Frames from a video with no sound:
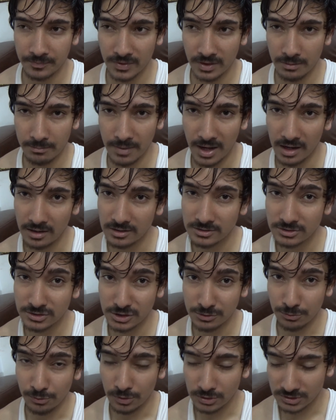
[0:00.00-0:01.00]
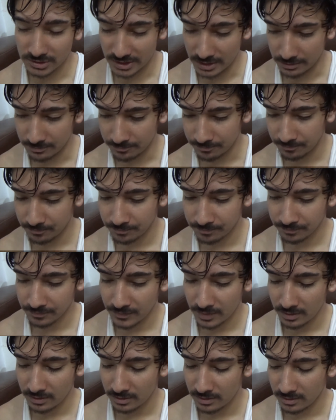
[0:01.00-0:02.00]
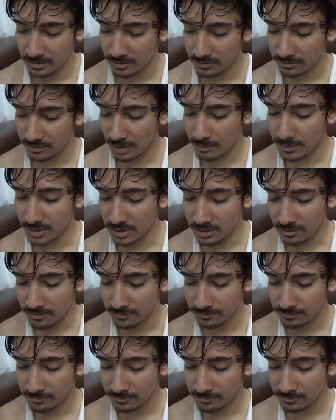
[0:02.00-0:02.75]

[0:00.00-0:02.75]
marriage, divorce and family.